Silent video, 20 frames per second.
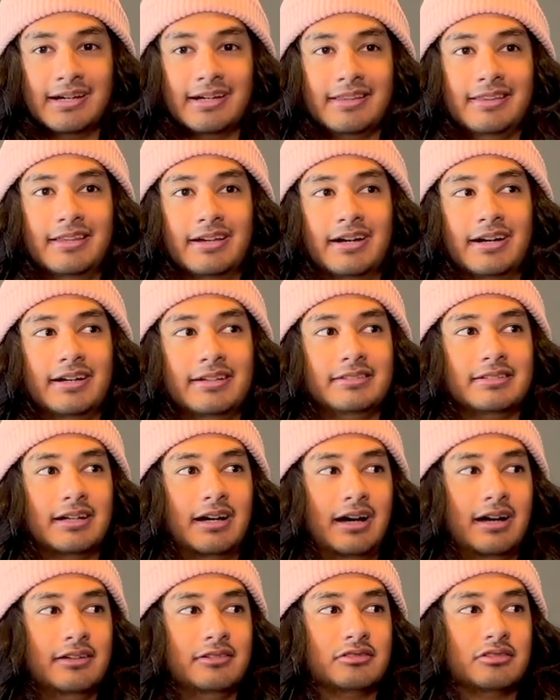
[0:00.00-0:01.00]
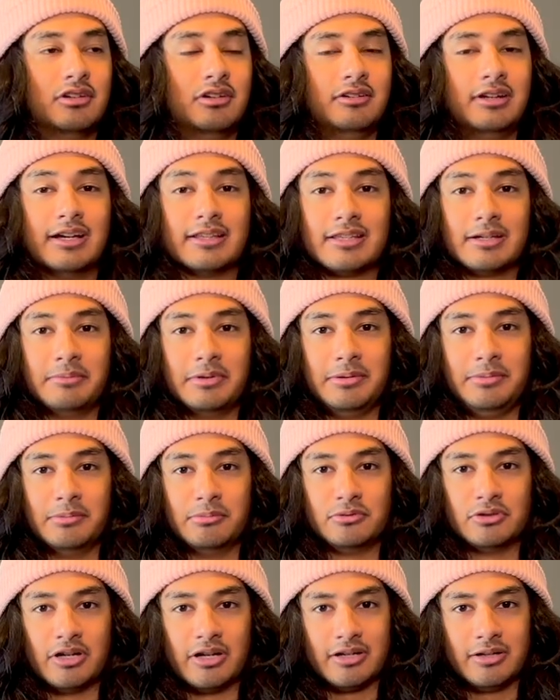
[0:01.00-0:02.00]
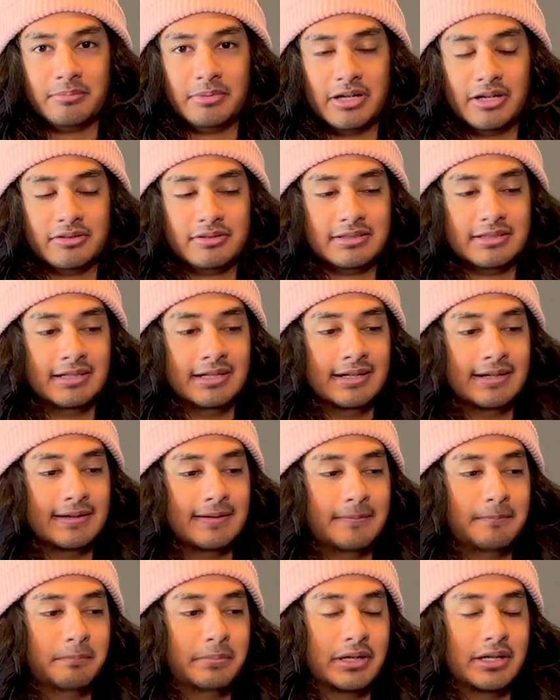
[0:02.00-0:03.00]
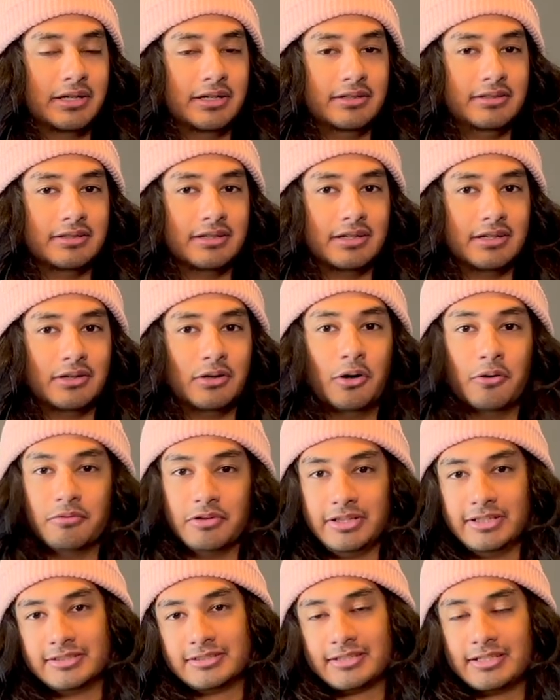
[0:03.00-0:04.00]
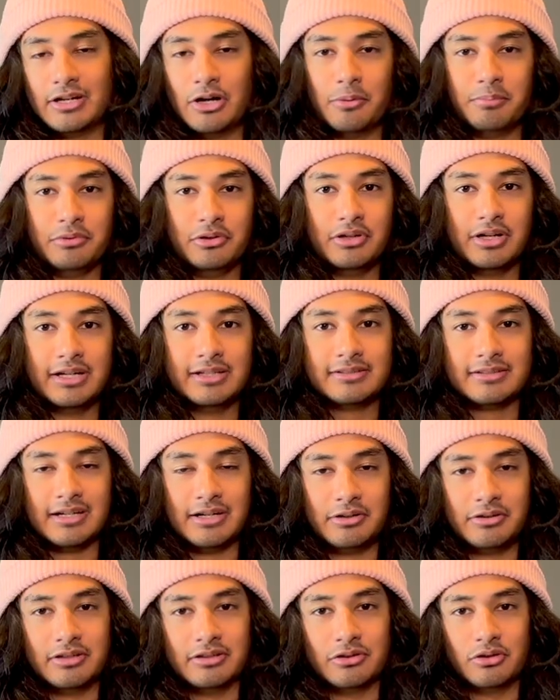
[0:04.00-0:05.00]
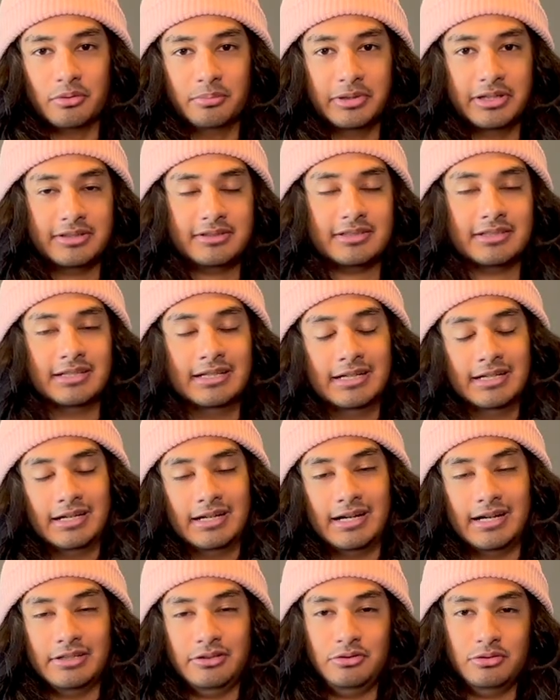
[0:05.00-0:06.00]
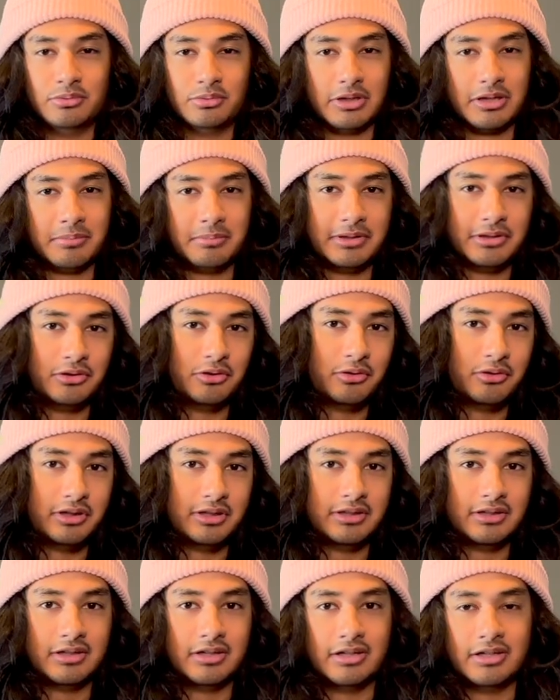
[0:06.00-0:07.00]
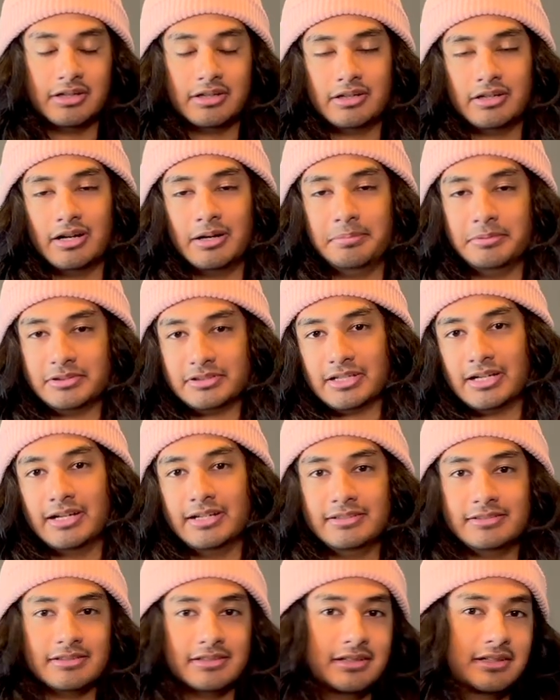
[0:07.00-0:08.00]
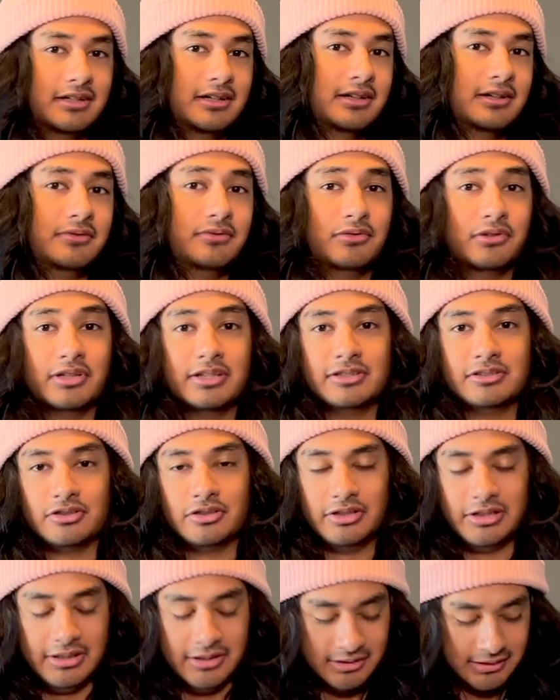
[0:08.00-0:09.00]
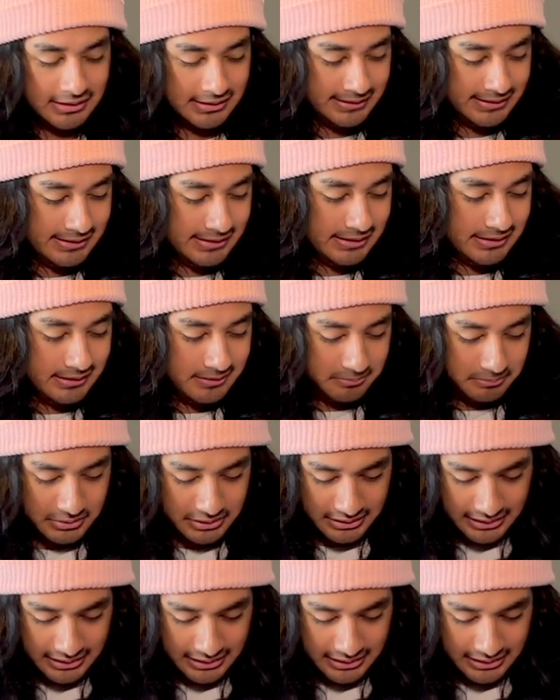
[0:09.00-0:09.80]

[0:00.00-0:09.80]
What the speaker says: that I saw not that many people talking about, but hopefully this can help you guys out a little bit. I do recommend going up a size for this hoodie. But